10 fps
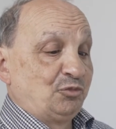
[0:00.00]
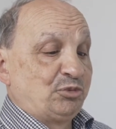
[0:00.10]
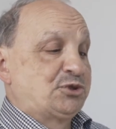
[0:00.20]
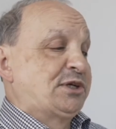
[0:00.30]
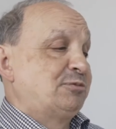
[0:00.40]

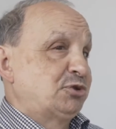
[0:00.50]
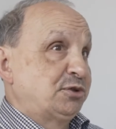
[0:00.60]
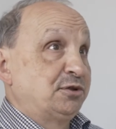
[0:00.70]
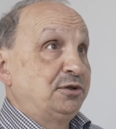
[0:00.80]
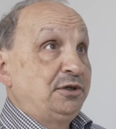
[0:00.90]

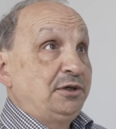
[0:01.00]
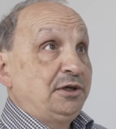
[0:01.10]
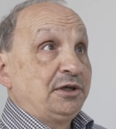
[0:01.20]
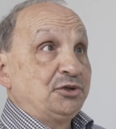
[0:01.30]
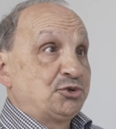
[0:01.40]
perception.
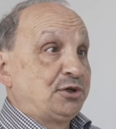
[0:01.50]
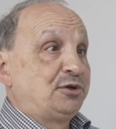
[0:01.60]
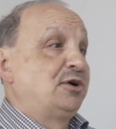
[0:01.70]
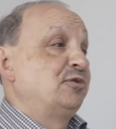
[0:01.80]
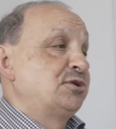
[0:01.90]
It's
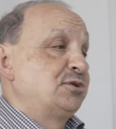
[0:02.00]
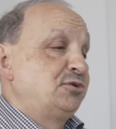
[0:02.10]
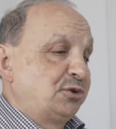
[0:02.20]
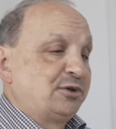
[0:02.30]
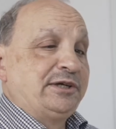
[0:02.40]
not always
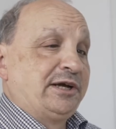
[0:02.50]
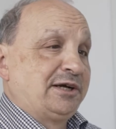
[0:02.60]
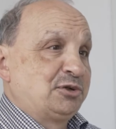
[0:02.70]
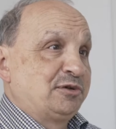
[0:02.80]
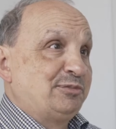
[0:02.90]
totally
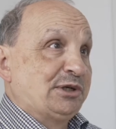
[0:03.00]
accurate,